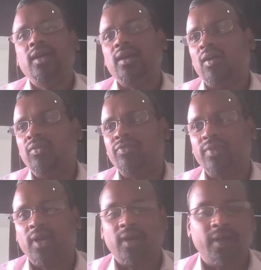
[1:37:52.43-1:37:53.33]
of
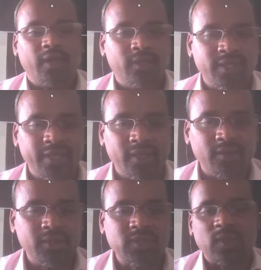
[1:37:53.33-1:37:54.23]

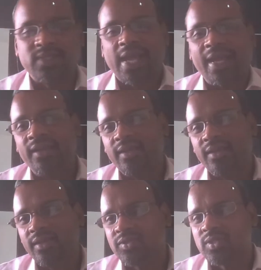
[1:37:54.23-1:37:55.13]
engineers or
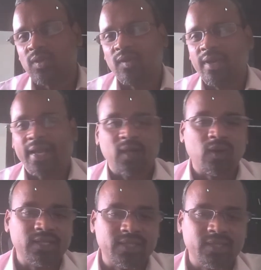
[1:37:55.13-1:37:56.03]
scientists or
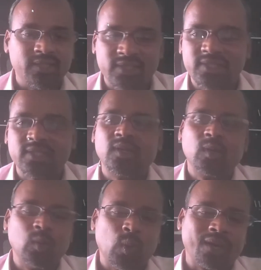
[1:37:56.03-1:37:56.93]
technologists.
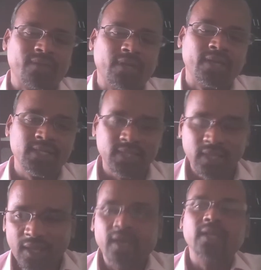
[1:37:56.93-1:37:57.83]
Whatever it is,
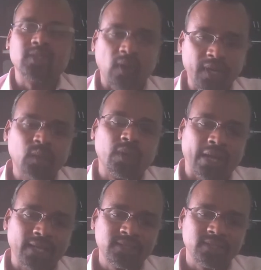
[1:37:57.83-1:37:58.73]
it's all in your hands.